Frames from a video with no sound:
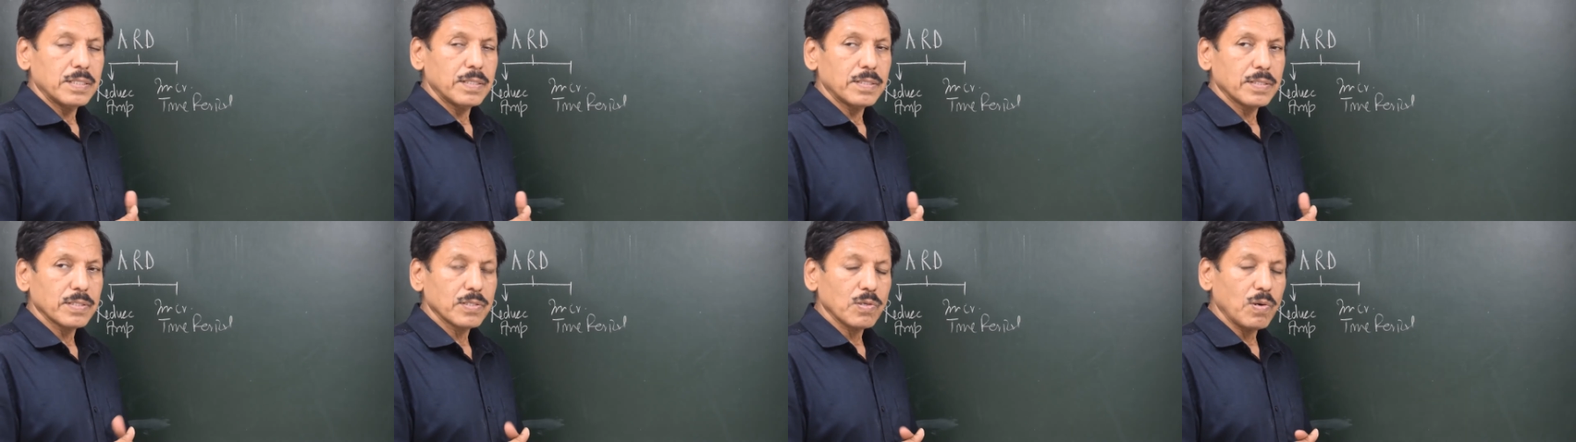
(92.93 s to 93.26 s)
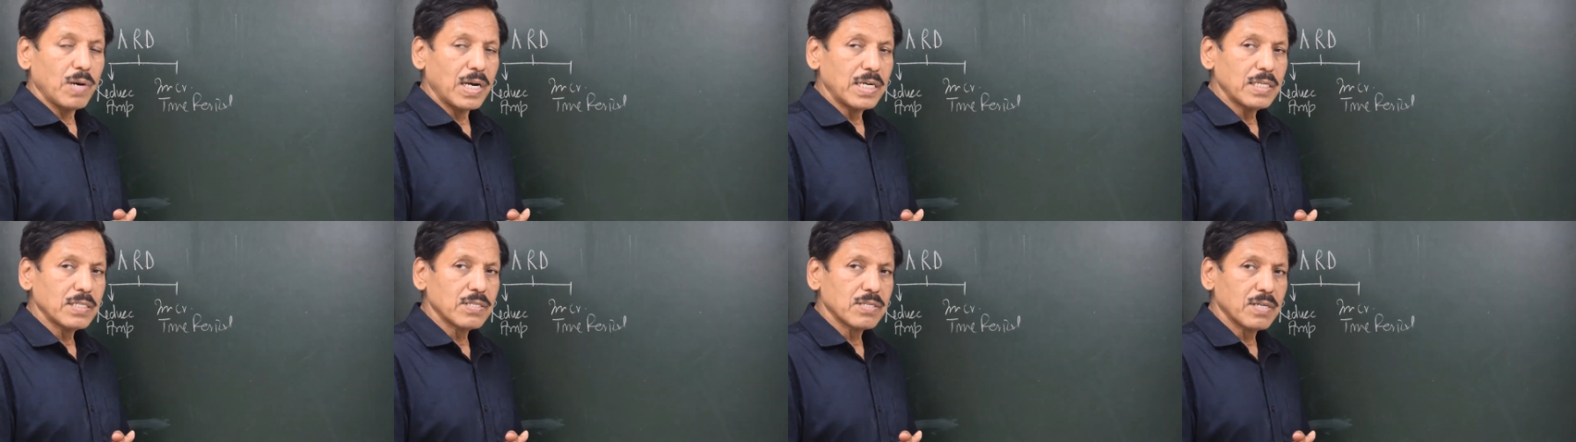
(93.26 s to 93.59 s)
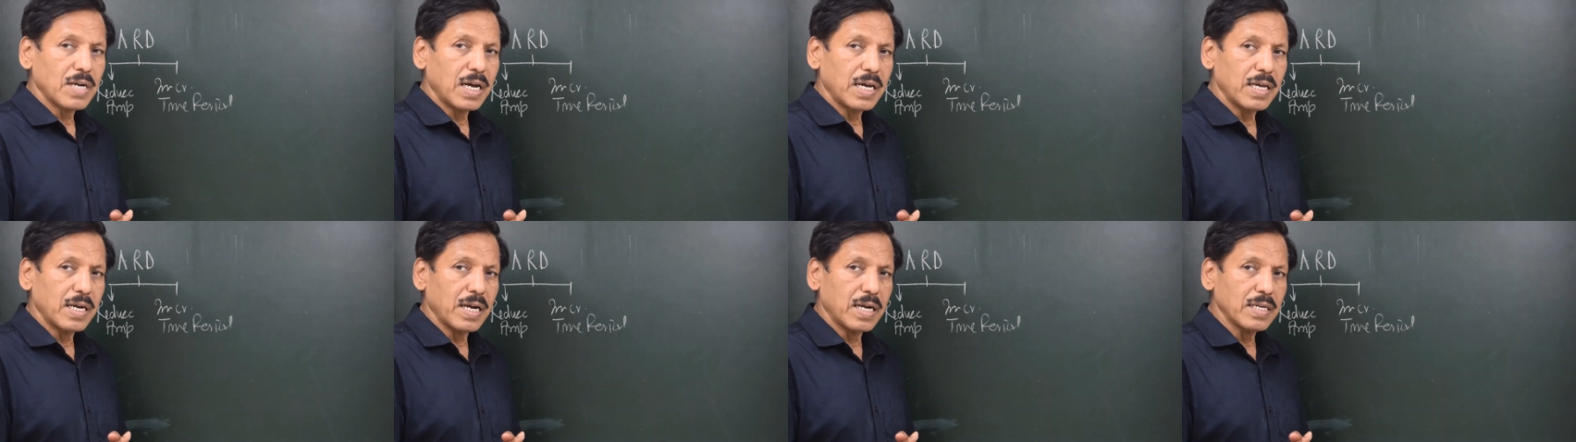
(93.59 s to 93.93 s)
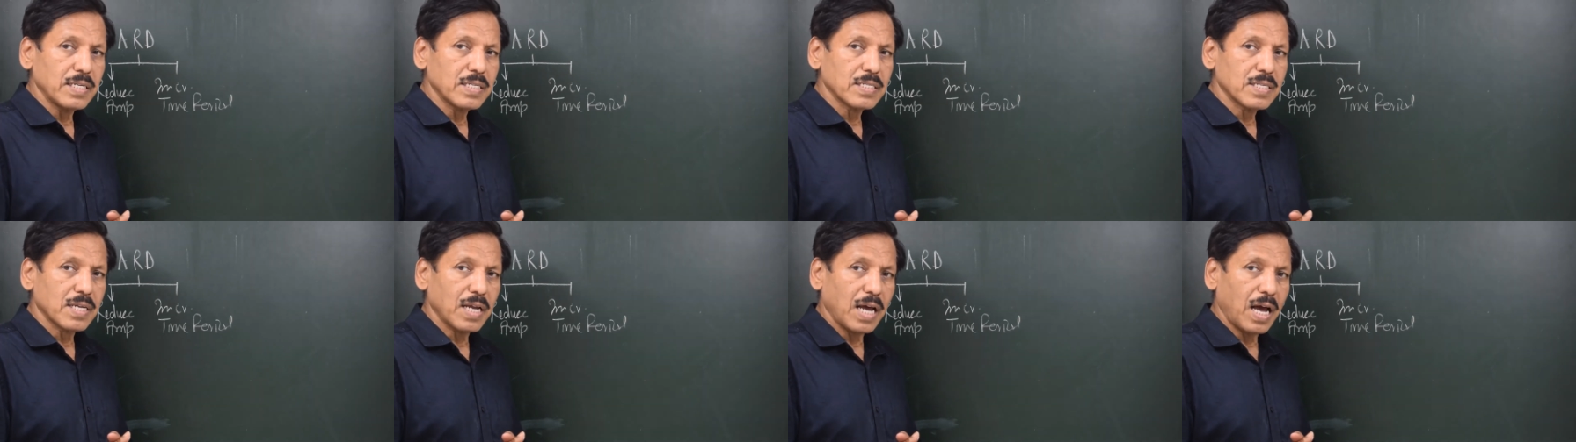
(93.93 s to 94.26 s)
So let us try and
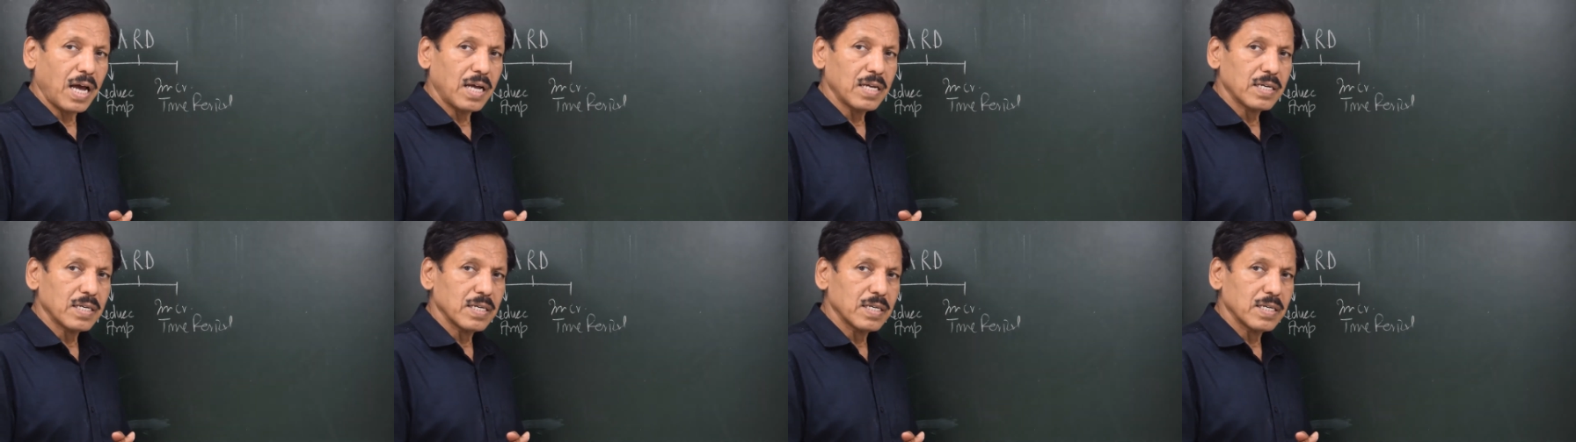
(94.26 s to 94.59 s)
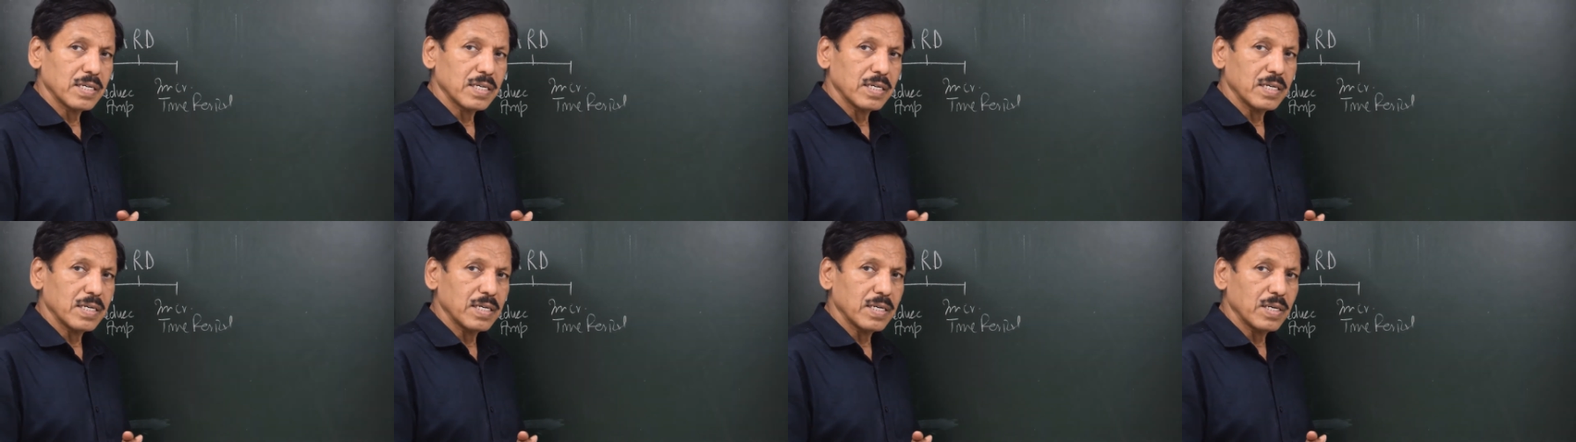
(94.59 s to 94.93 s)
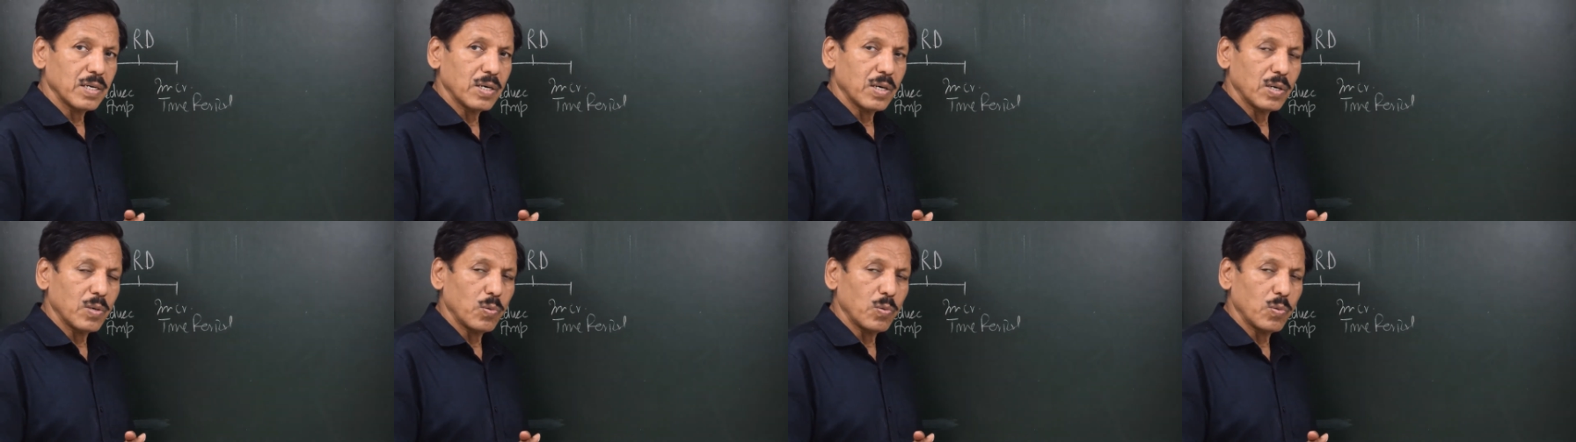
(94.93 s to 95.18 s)
understand uh,